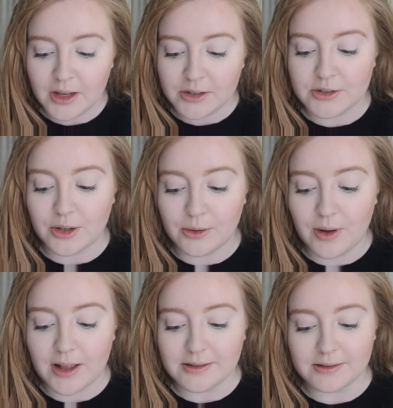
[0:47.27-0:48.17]
So
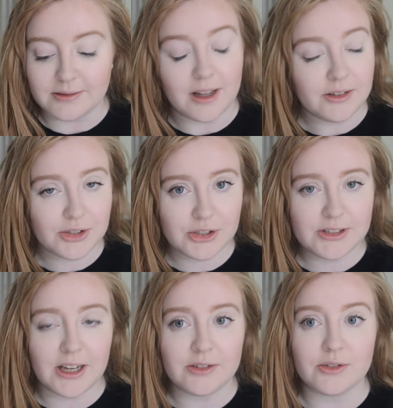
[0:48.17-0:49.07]
let's just
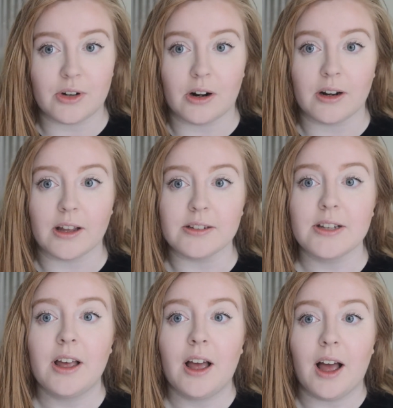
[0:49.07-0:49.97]
get started.
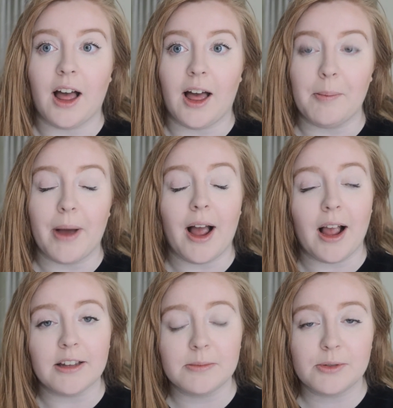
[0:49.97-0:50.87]
I
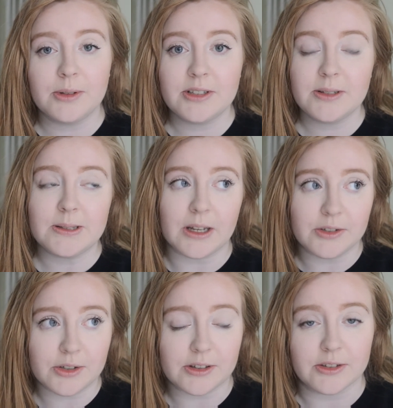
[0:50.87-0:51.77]
am going to
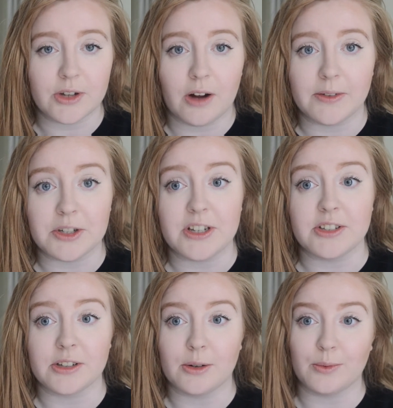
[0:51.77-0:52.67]
center this
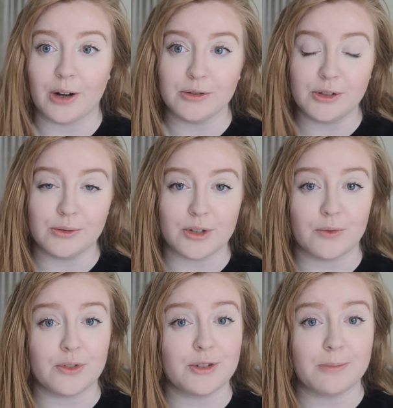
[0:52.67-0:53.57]
conversation around the use of
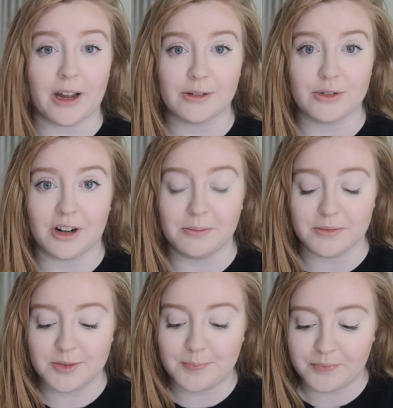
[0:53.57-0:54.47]

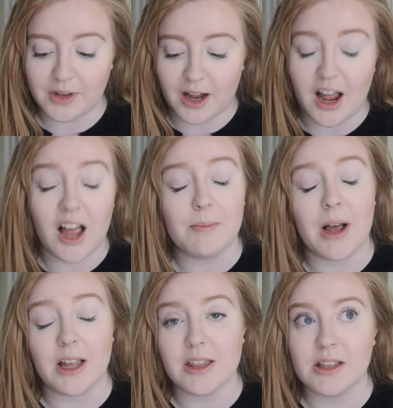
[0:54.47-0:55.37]
spectrums.
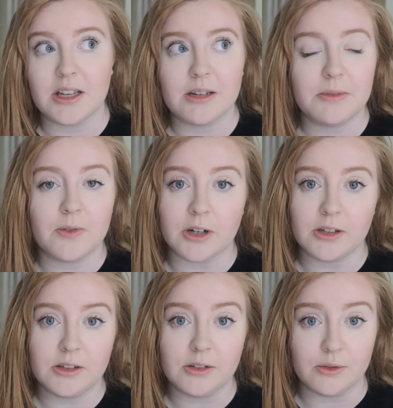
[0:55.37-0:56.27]
I think they can be
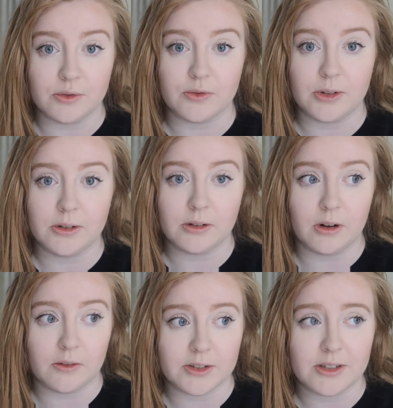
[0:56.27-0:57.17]
very useful in
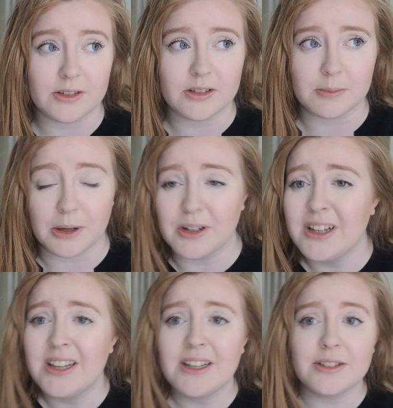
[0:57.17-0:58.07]
conversations about
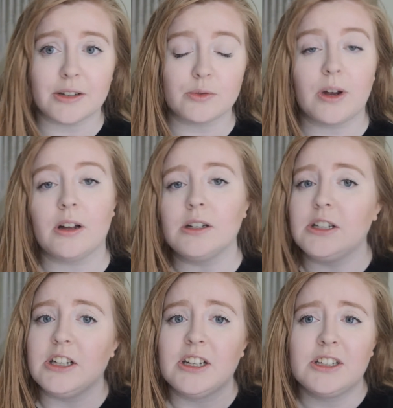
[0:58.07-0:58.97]

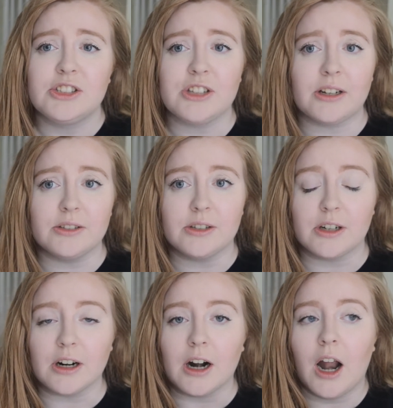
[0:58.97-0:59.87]
sexuality,
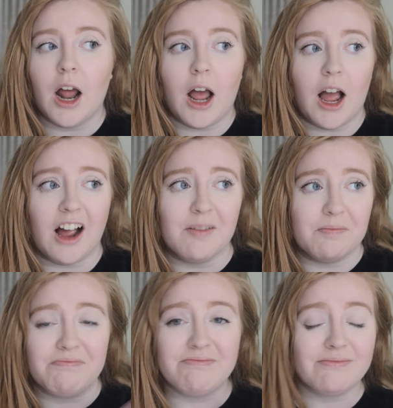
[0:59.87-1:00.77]
gender,
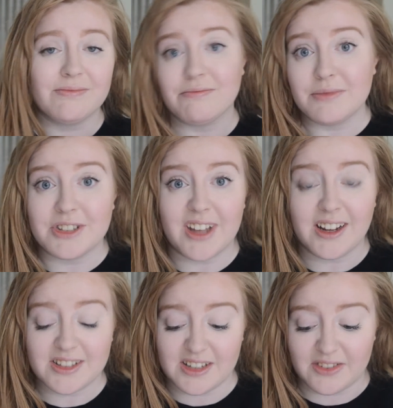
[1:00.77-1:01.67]

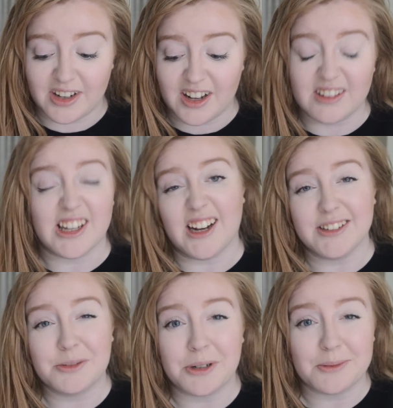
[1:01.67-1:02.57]
sex even, and that
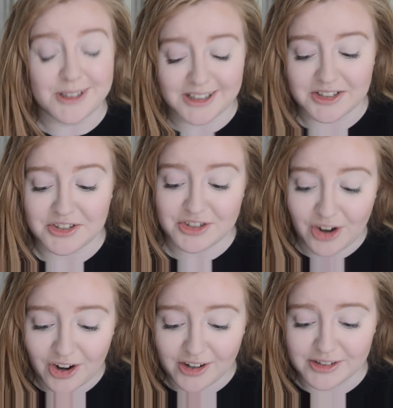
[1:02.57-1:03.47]
is where we're going to
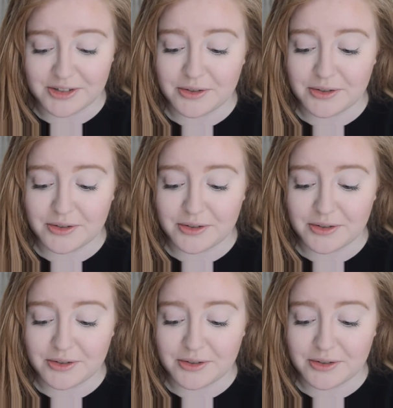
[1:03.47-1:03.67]
start.